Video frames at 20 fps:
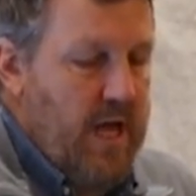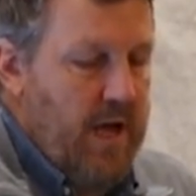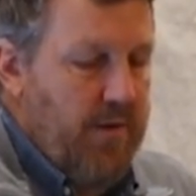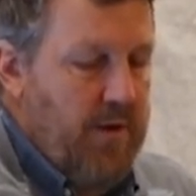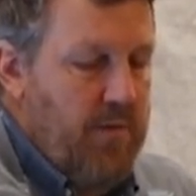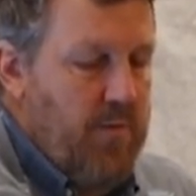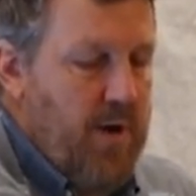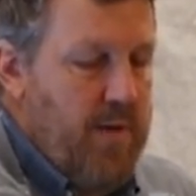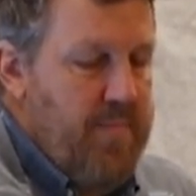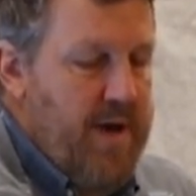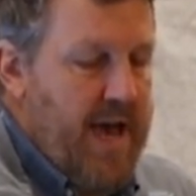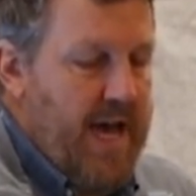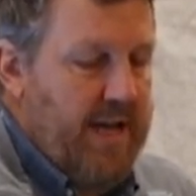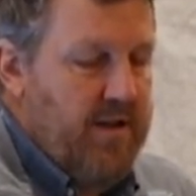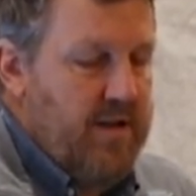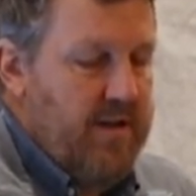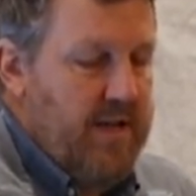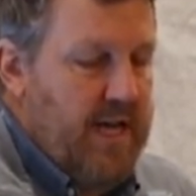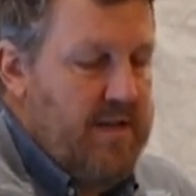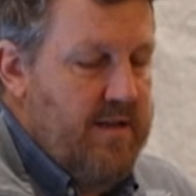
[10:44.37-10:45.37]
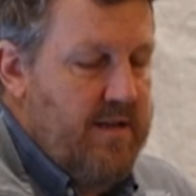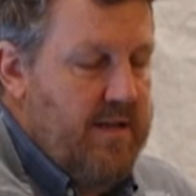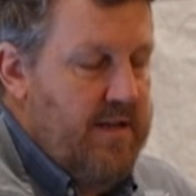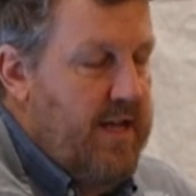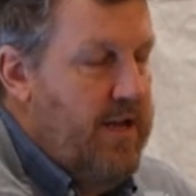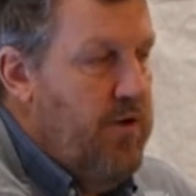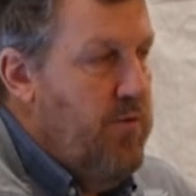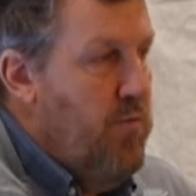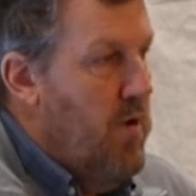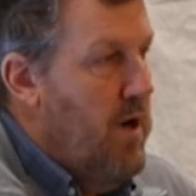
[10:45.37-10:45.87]
We went back to
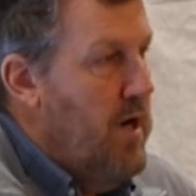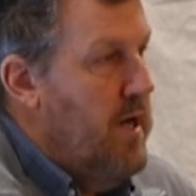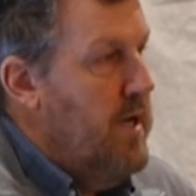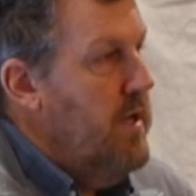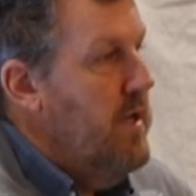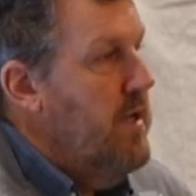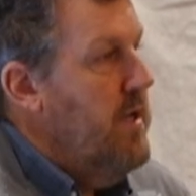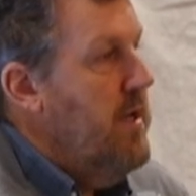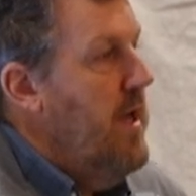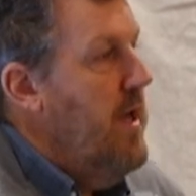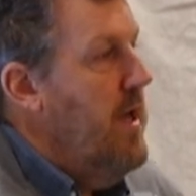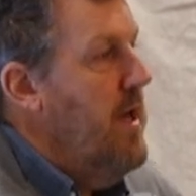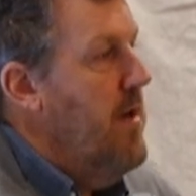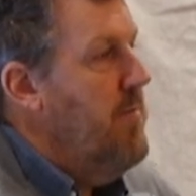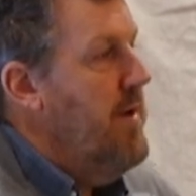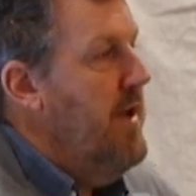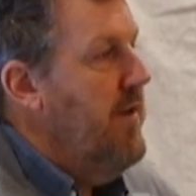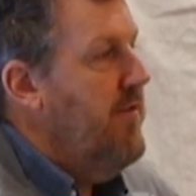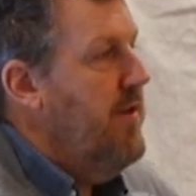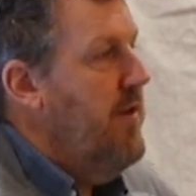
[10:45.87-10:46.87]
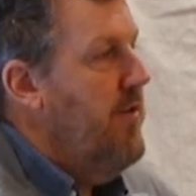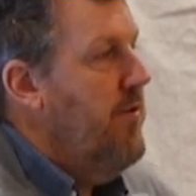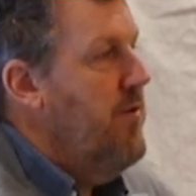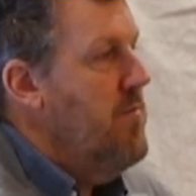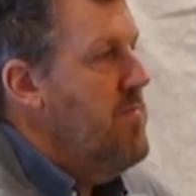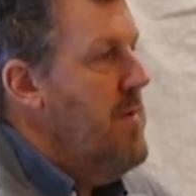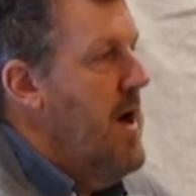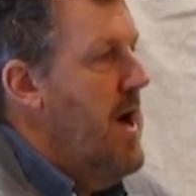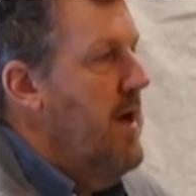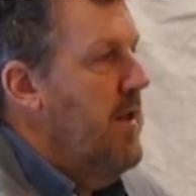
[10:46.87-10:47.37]
1981 and basically
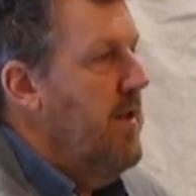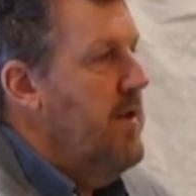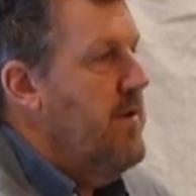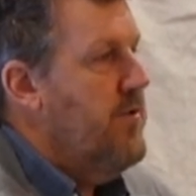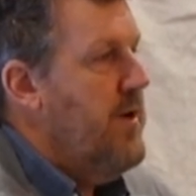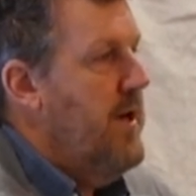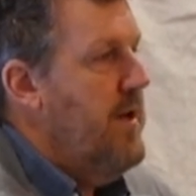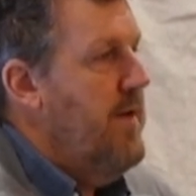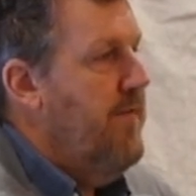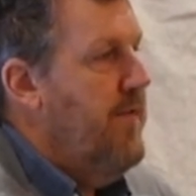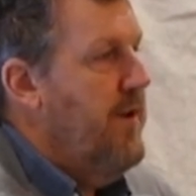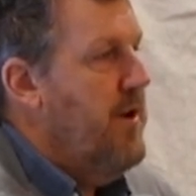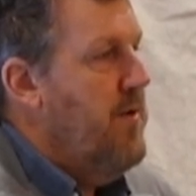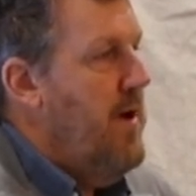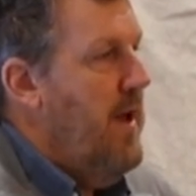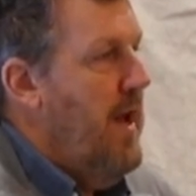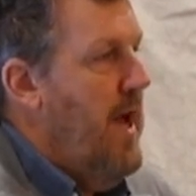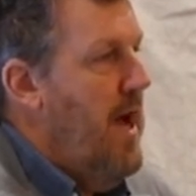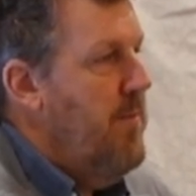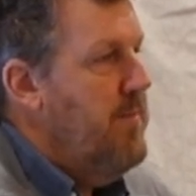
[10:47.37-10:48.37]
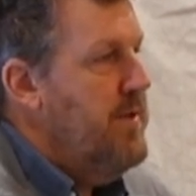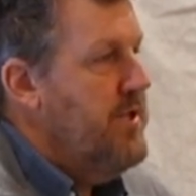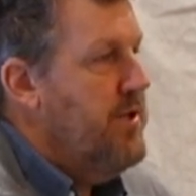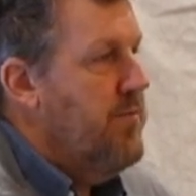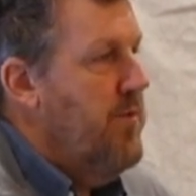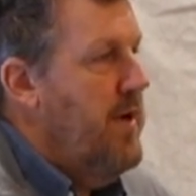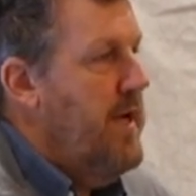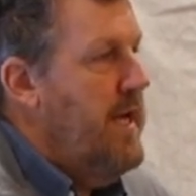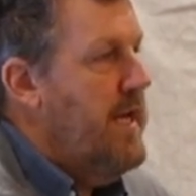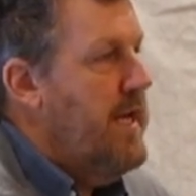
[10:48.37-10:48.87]
through modeling tried to figure out how much
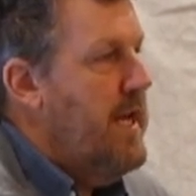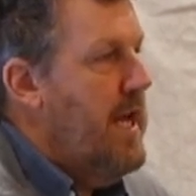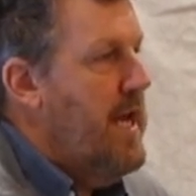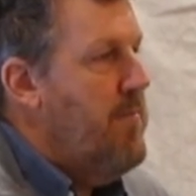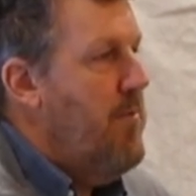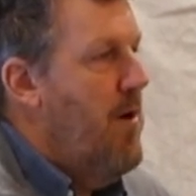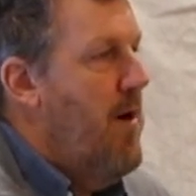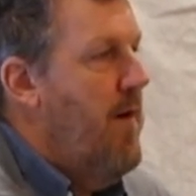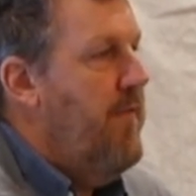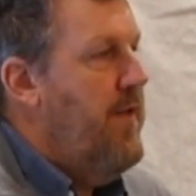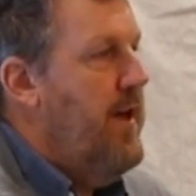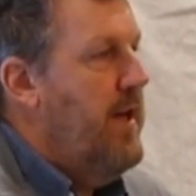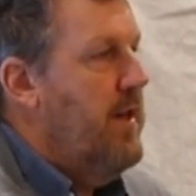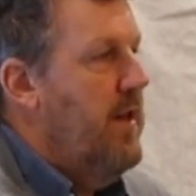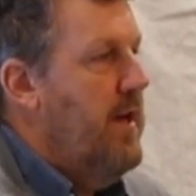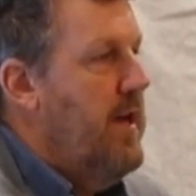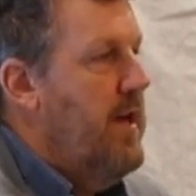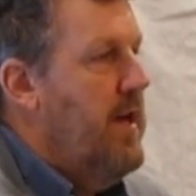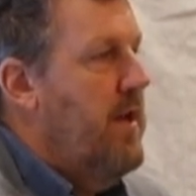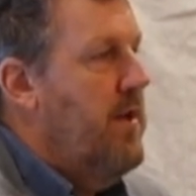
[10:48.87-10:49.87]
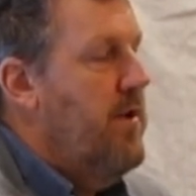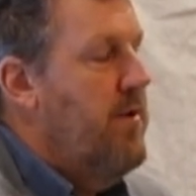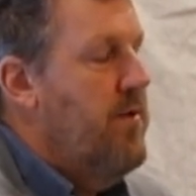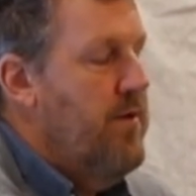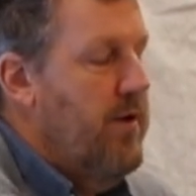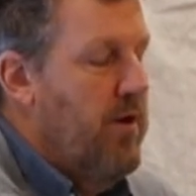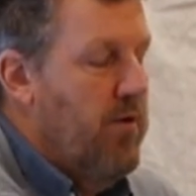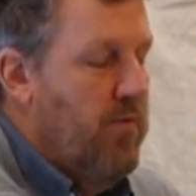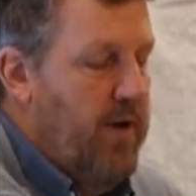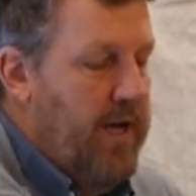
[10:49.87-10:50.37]
rain came off that land
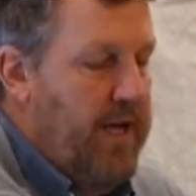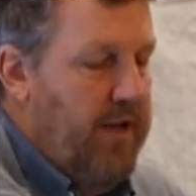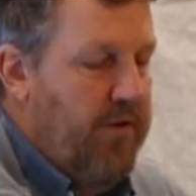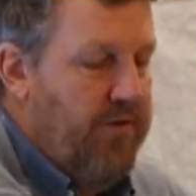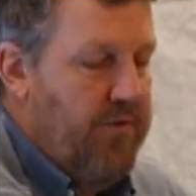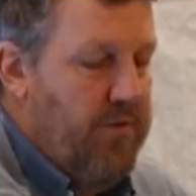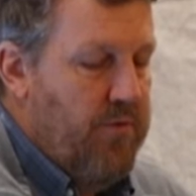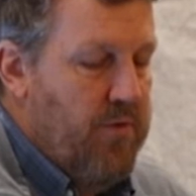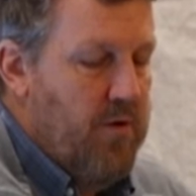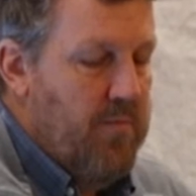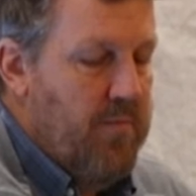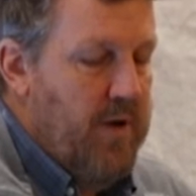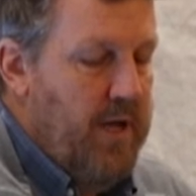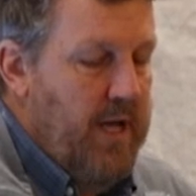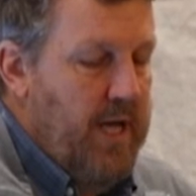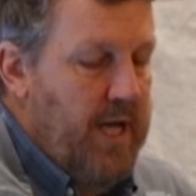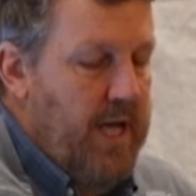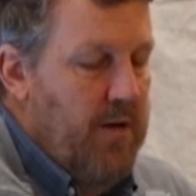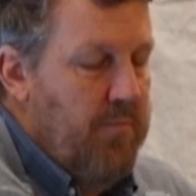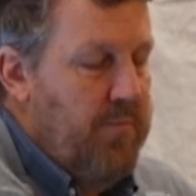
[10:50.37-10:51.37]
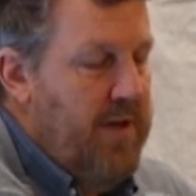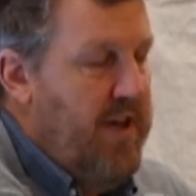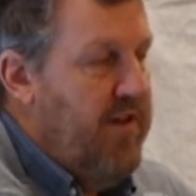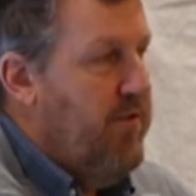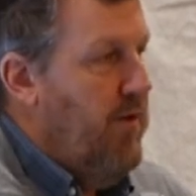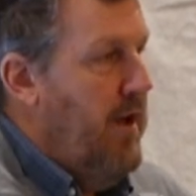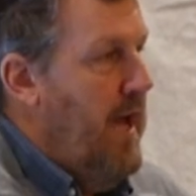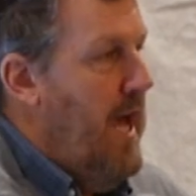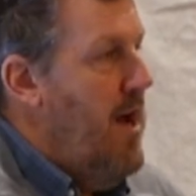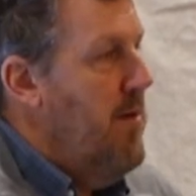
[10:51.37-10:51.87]
during a rainstorm
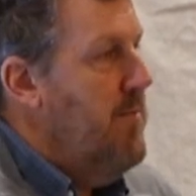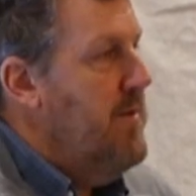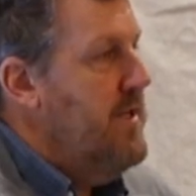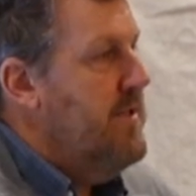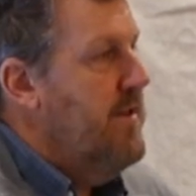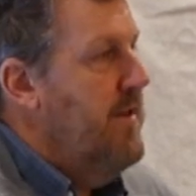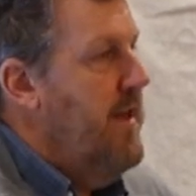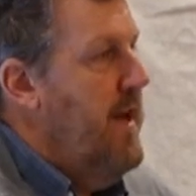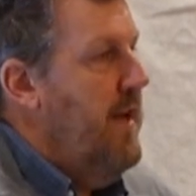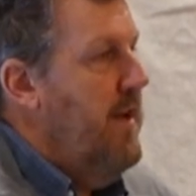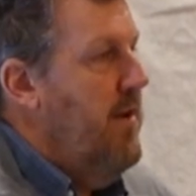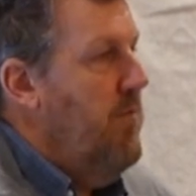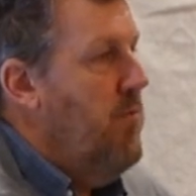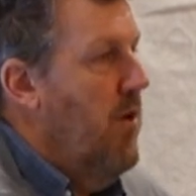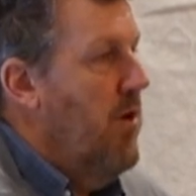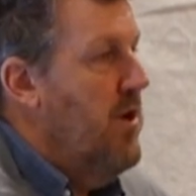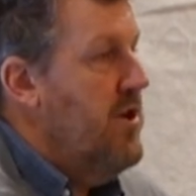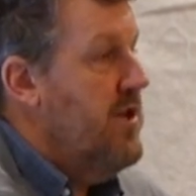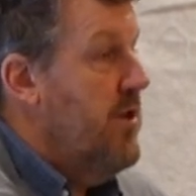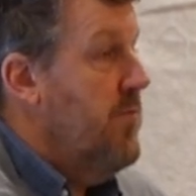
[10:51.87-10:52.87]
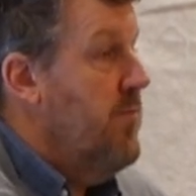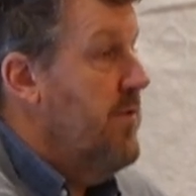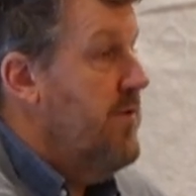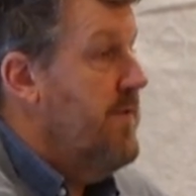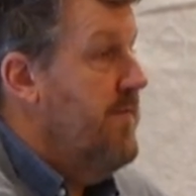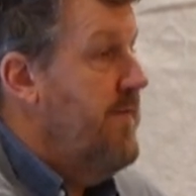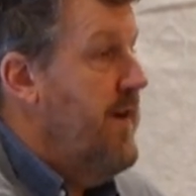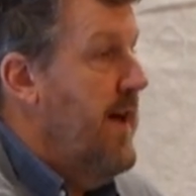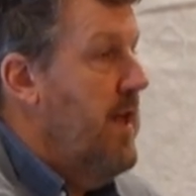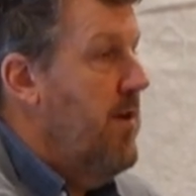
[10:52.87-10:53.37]
based on how much of that watershed was
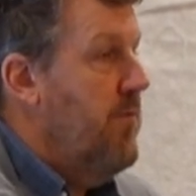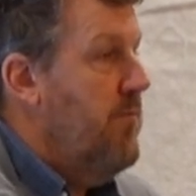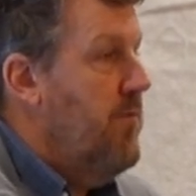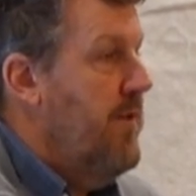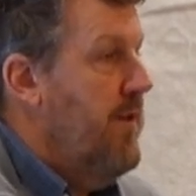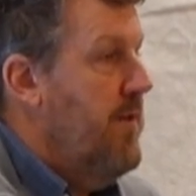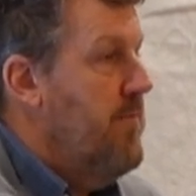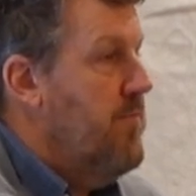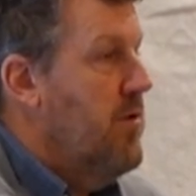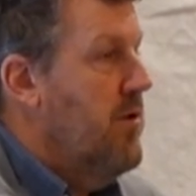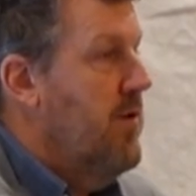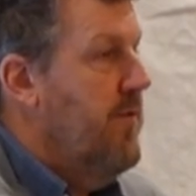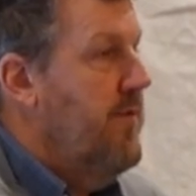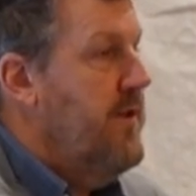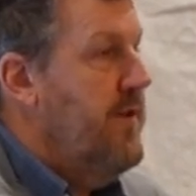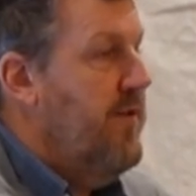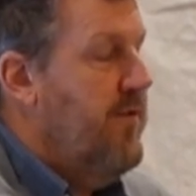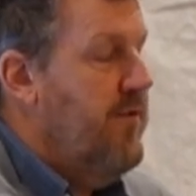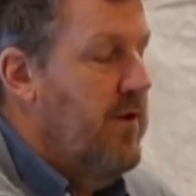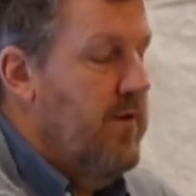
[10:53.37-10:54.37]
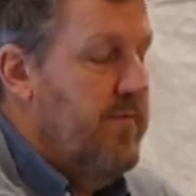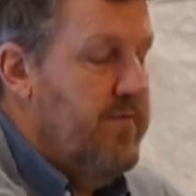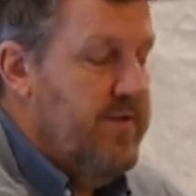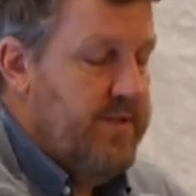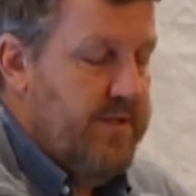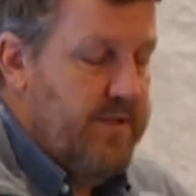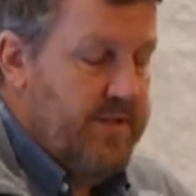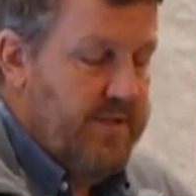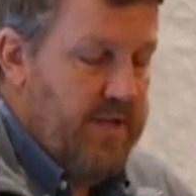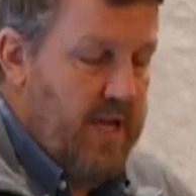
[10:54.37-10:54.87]
developed with impervious
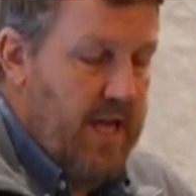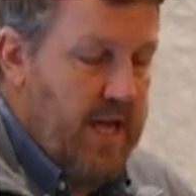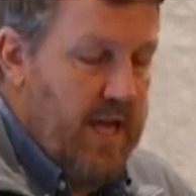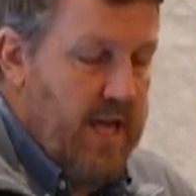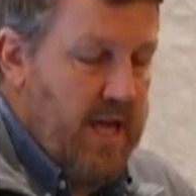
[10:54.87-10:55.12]
surfaces.